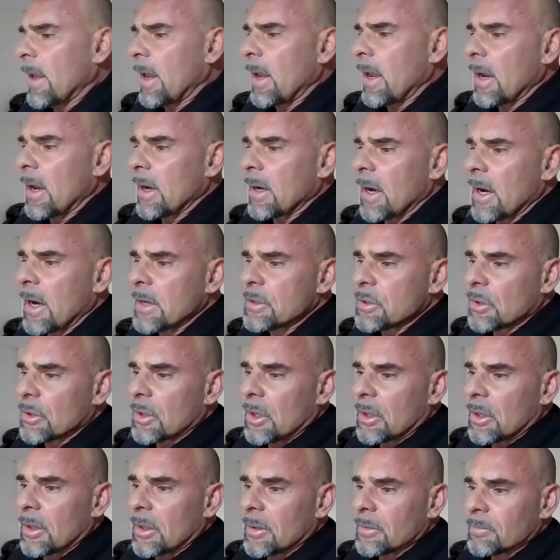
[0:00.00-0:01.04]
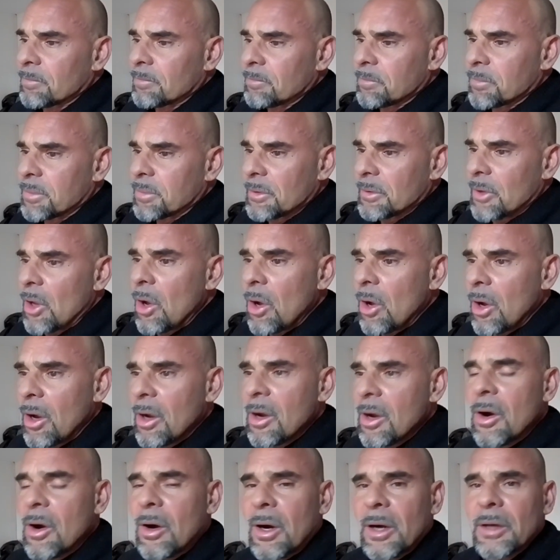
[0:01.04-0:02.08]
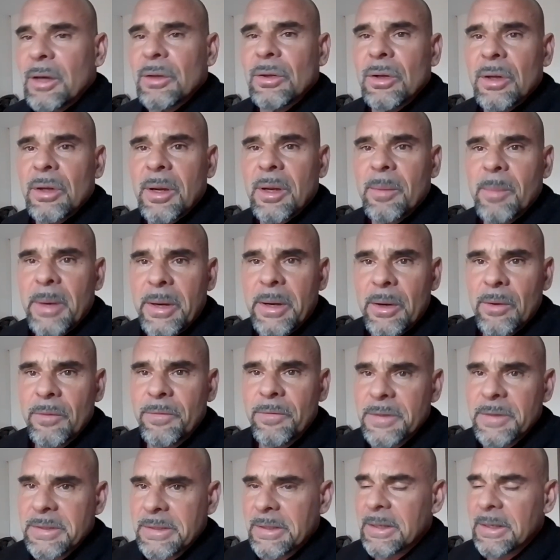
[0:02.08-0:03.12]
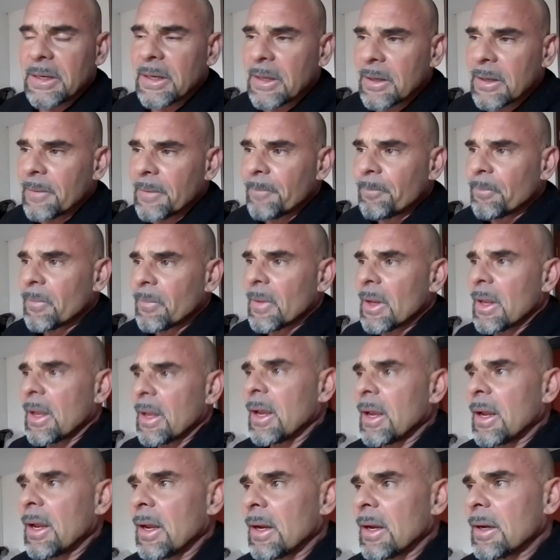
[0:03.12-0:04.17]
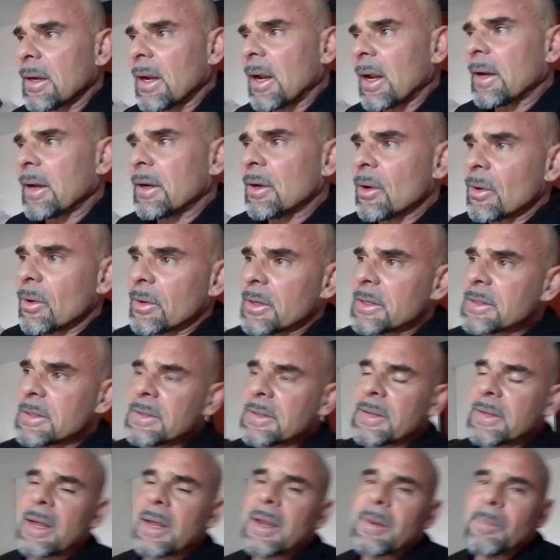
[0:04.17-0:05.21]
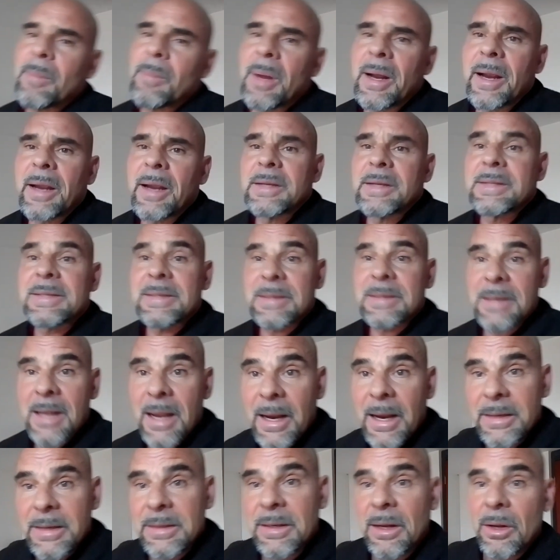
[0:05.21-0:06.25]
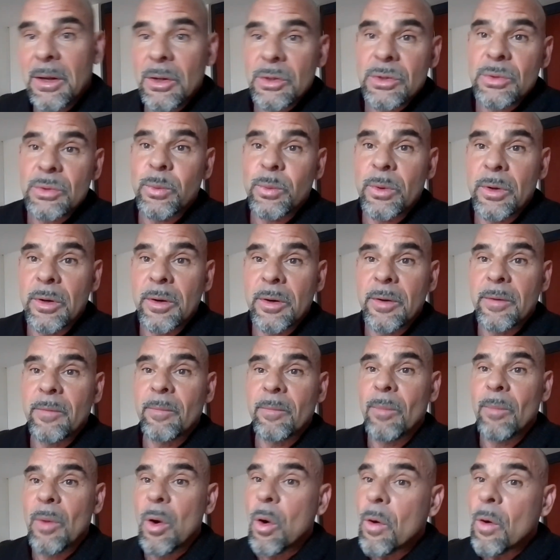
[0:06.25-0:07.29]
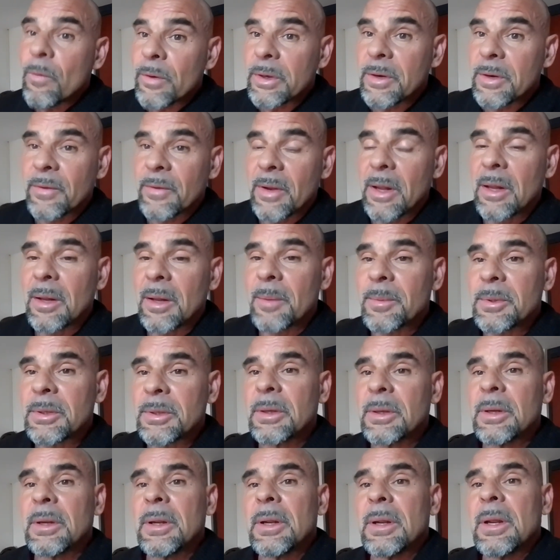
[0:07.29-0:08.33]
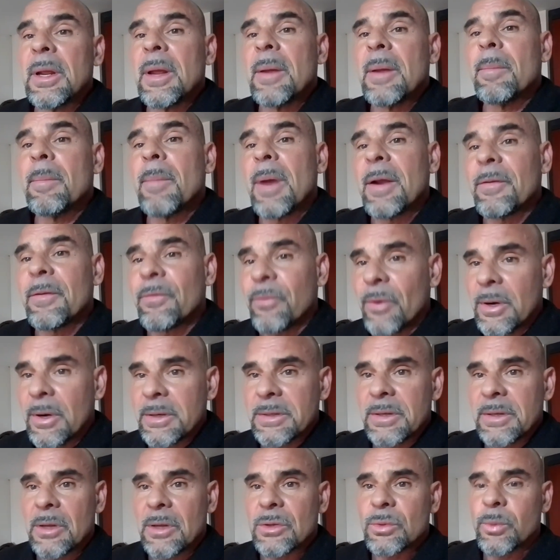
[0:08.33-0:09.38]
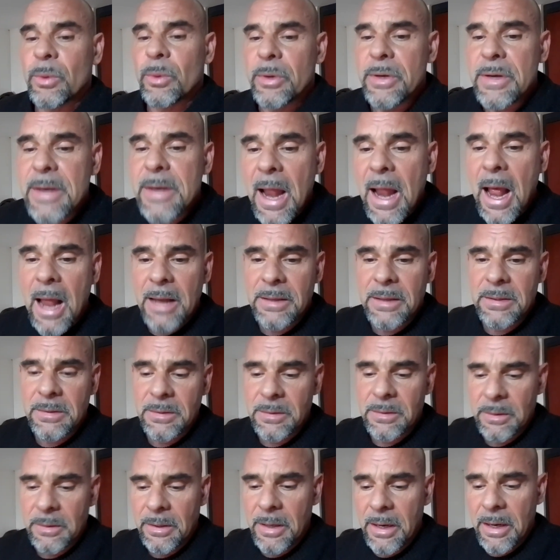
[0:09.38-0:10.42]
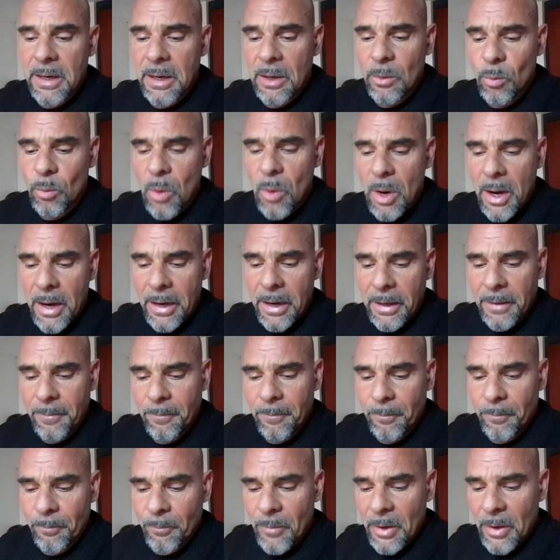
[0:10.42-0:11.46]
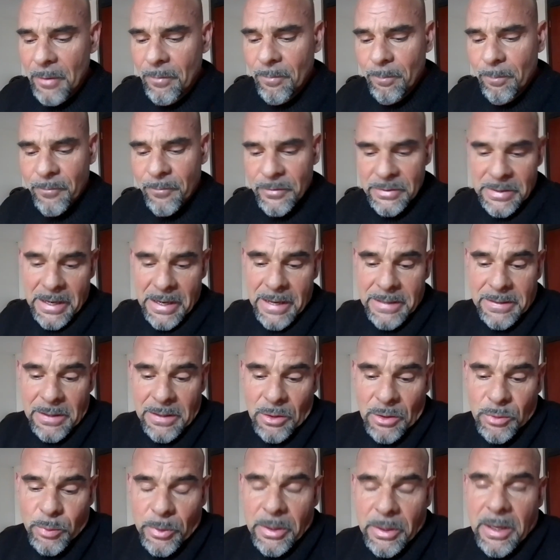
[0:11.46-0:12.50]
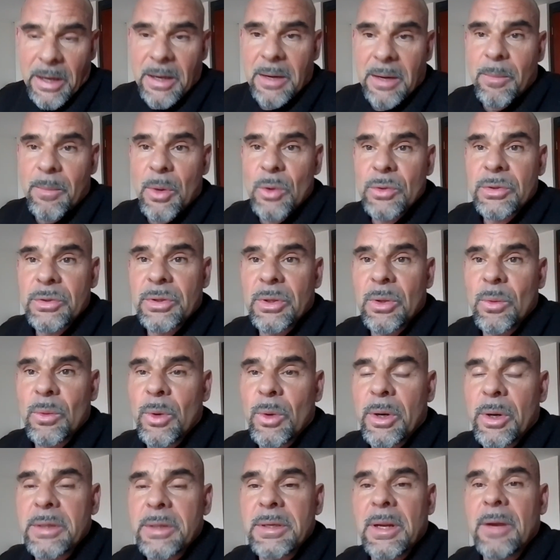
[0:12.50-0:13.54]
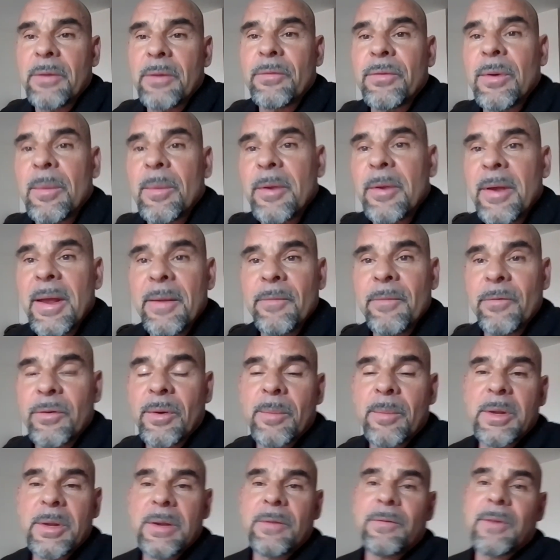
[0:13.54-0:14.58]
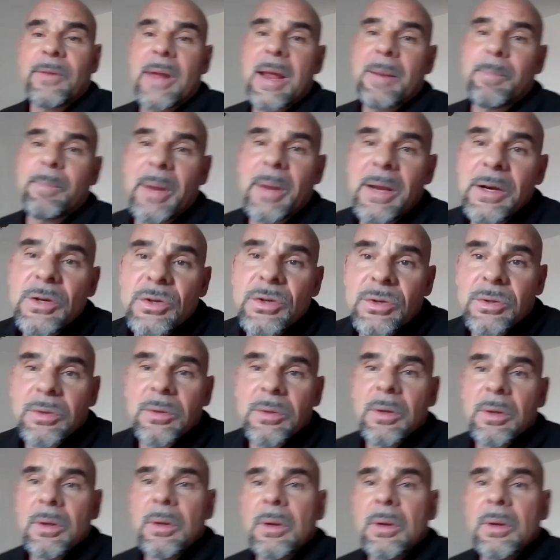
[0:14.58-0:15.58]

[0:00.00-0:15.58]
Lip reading: And I took a long, hard look at my own physique, and I noticed that my side delts were overdeveloped, my front delts were not. And why? My side delts were getting most of the work done from the flat bench.